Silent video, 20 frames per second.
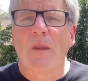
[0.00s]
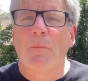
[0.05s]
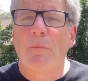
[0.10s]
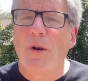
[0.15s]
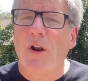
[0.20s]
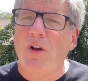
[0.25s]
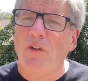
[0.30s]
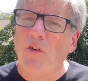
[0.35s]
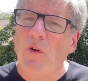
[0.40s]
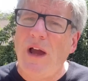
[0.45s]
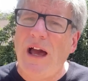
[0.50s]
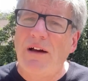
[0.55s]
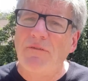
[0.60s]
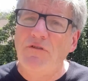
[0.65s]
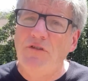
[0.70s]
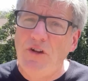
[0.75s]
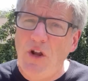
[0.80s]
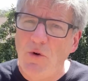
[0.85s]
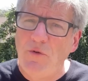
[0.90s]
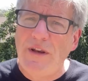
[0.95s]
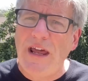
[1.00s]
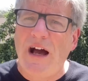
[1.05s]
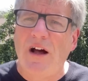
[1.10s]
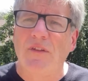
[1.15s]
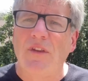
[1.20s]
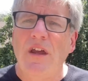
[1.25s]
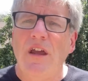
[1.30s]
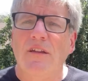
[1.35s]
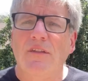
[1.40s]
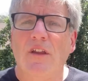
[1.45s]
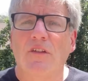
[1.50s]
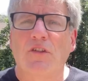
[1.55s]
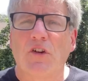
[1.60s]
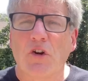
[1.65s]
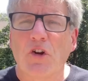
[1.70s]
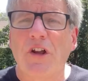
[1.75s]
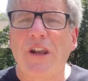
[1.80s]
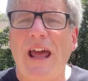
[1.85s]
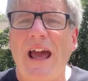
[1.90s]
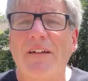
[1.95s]
but also have no doubt that
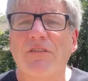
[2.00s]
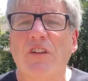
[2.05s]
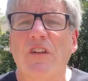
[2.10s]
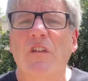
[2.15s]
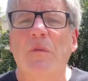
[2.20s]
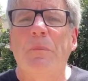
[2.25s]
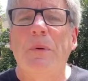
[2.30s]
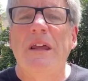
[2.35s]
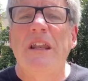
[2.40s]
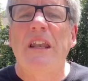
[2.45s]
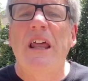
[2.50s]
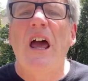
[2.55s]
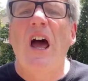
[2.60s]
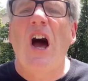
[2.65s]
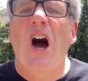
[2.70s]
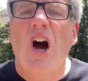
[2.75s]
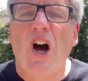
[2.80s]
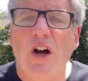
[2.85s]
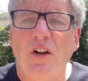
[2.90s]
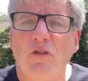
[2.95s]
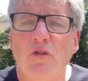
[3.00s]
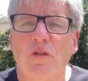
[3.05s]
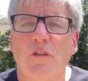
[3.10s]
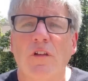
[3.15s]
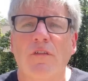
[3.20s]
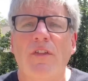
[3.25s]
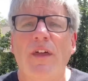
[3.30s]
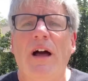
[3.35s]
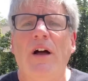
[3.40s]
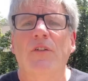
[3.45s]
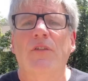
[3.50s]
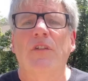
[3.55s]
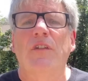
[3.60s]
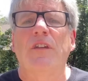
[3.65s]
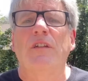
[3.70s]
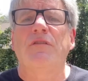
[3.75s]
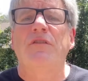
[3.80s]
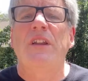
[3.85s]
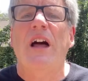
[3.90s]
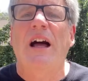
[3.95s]
they're going to have to spend hundreds of thousands,
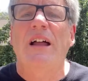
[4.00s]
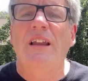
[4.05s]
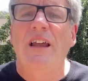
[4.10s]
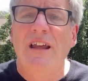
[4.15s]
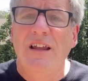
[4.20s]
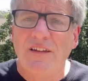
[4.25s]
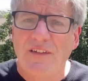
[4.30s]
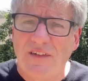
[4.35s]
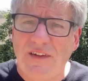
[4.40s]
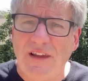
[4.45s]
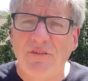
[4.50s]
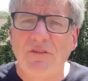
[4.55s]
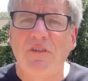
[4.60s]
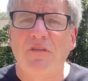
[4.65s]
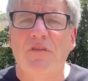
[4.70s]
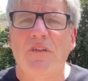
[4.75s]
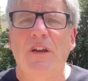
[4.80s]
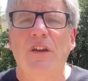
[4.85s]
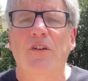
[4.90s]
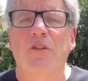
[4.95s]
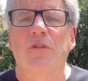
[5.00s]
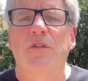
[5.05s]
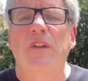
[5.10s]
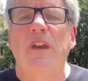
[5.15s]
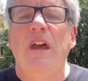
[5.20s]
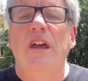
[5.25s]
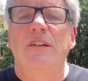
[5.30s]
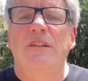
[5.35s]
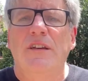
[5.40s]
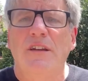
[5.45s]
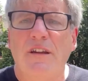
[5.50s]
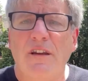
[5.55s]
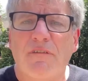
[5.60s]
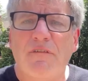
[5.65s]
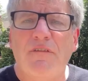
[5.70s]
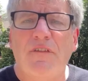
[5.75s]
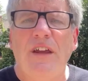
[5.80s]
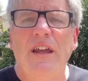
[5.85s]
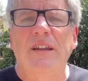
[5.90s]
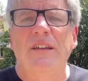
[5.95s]
if not 7 figures, to
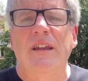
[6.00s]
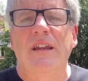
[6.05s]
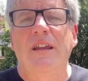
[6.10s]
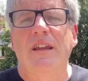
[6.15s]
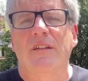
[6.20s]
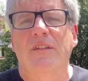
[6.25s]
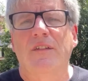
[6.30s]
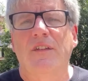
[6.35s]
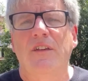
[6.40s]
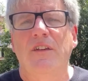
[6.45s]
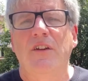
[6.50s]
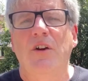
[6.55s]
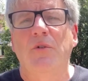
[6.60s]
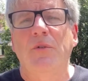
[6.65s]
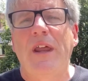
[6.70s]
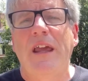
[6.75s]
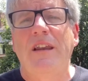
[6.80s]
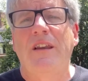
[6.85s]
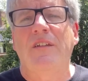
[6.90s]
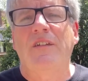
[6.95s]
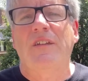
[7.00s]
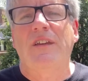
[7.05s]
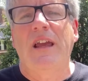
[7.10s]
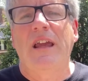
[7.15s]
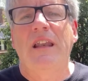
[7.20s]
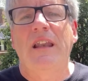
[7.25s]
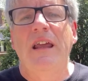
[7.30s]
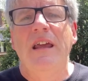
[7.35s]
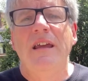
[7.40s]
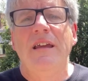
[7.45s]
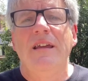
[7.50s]
defend against the Yonay estate,